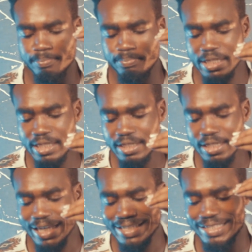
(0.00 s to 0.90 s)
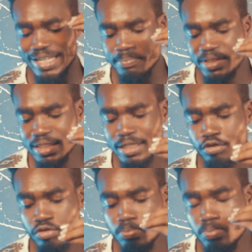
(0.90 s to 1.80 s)
been
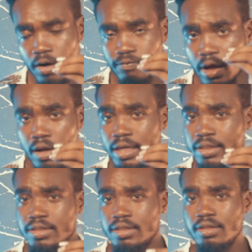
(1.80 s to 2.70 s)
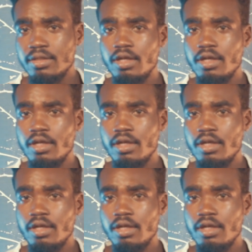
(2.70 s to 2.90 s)
subjected to mob violence.